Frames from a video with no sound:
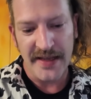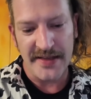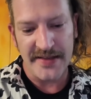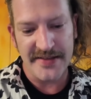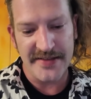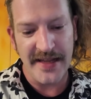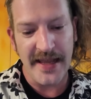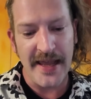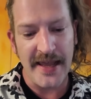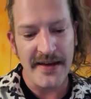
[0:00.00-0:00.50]

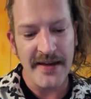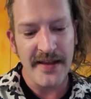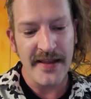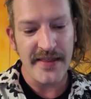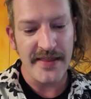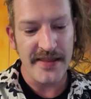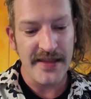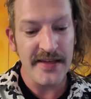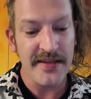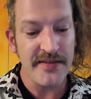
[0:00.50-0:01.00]
Instead,
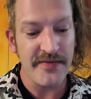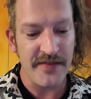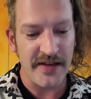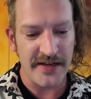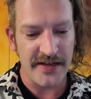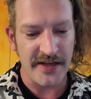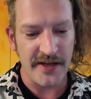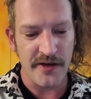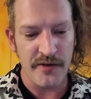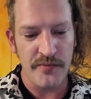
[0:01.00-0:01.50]
this
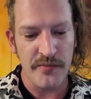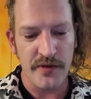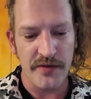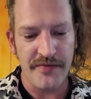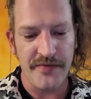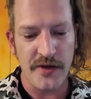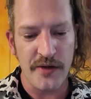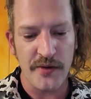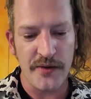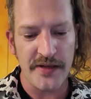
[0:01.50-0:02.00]
video
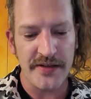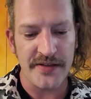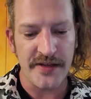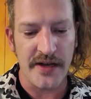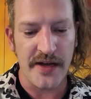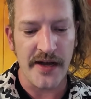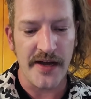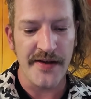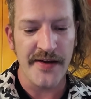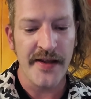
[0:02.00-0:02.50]
will focus
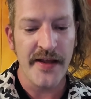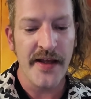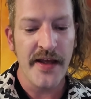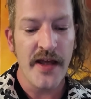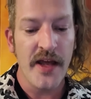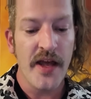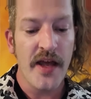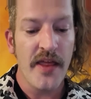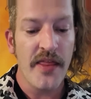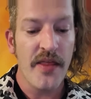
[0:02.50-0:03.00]
on
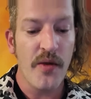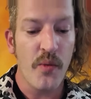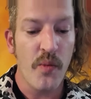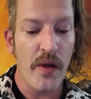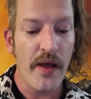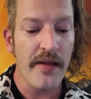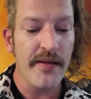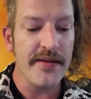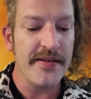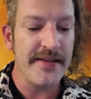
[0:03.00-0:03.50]
the
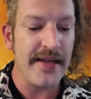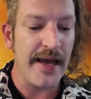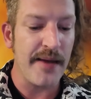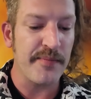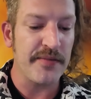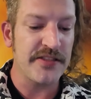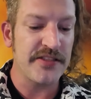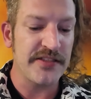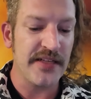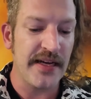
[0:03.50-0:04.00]

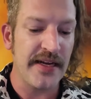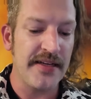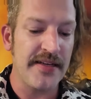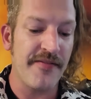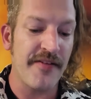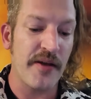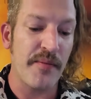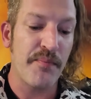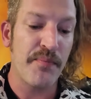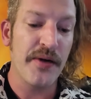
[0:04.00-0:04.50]
well-established
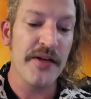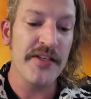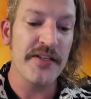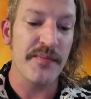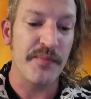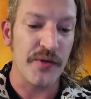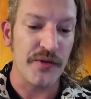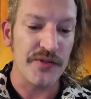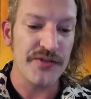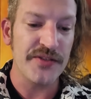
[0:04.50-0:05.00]
scientific
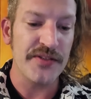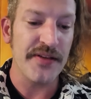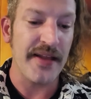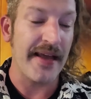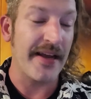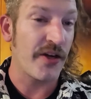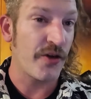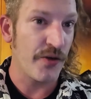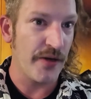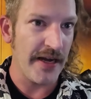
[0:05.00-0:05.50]
principles
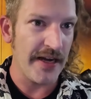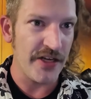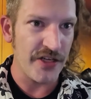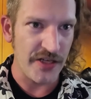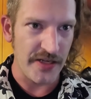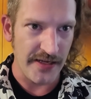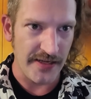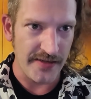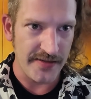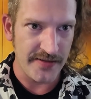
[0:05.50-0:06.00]
that
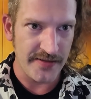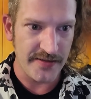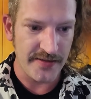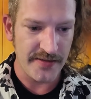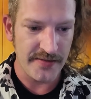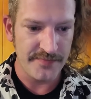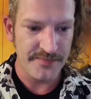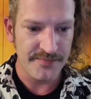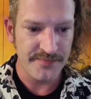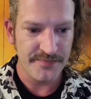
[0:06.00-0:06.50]
creationists,
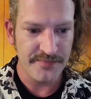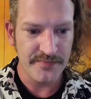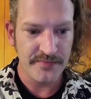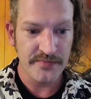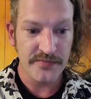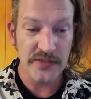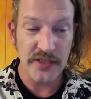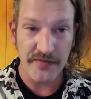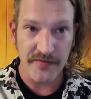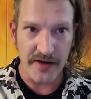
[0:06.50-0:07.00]

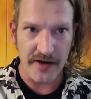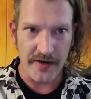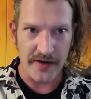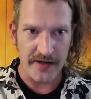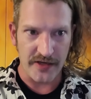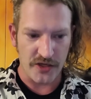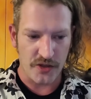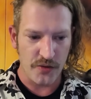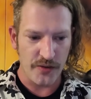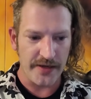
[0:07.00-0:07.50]
to
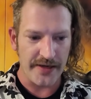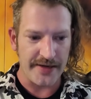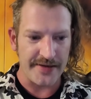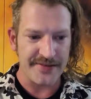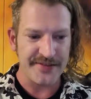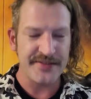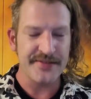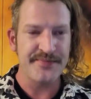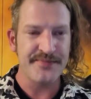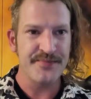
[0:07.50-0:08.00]
varying
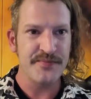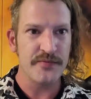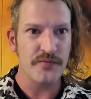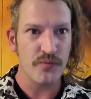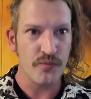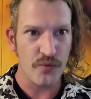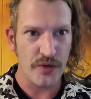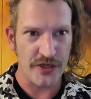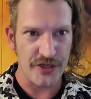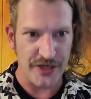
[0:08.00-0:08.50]
degrees,
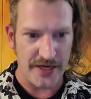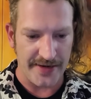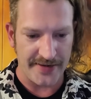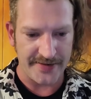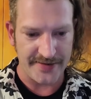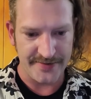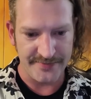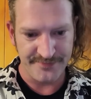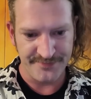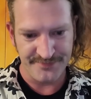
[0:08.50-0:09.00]

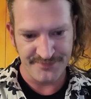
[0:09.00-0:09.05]
reject.